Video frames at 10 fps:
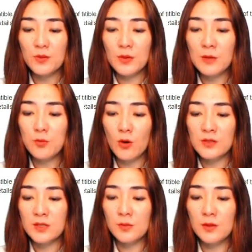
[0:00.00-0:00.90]
three
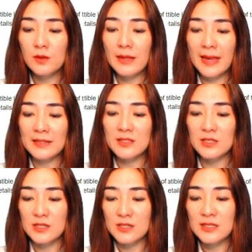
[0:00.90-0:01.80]
possible
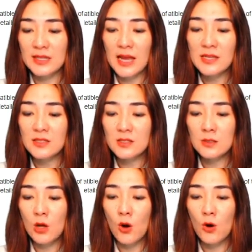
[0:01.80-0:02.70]
answers: yes,
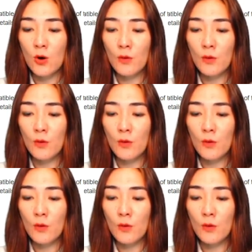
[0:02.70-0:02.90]
no, or